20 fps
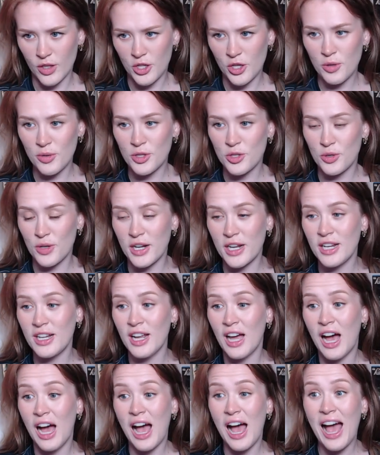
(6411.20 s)
You retreated?
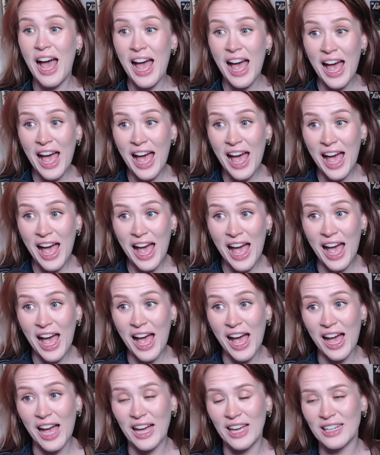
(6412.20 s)

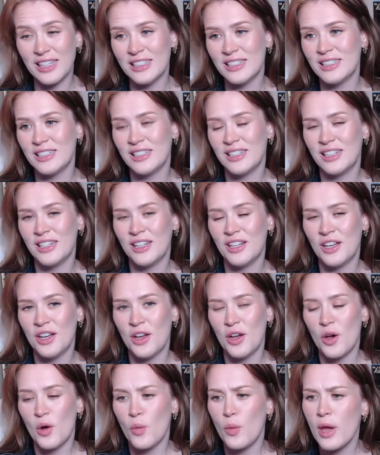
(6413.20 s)
Victory.
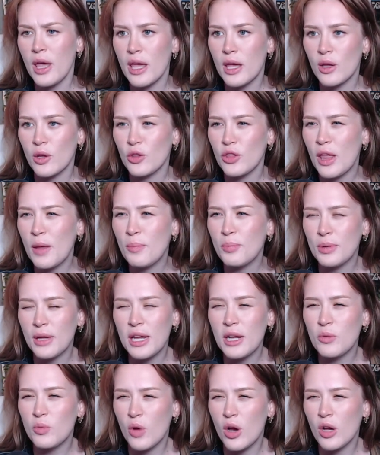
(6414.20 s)
Wait, they
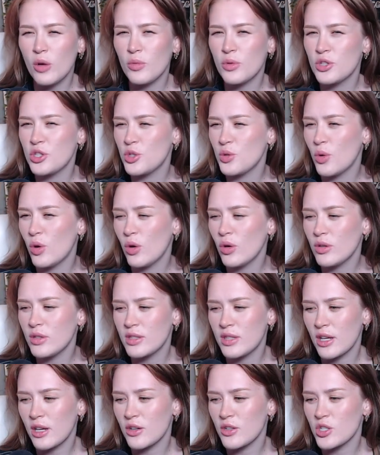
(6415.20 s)
played Wong with two Hulks
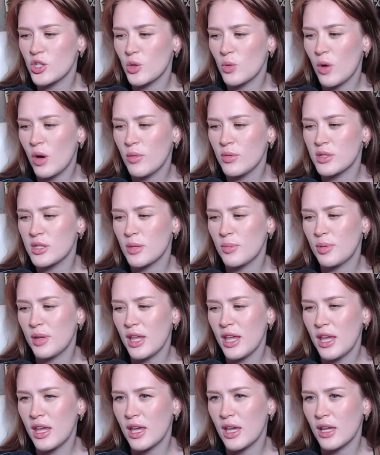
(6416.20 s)
there, so what was the
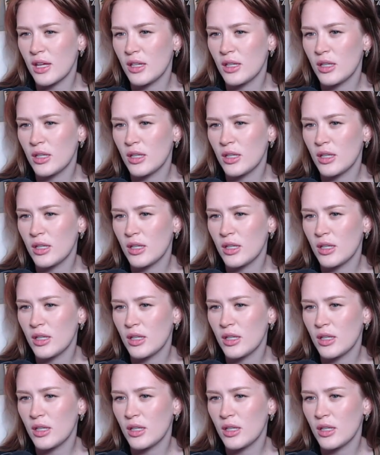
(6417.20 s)
plan?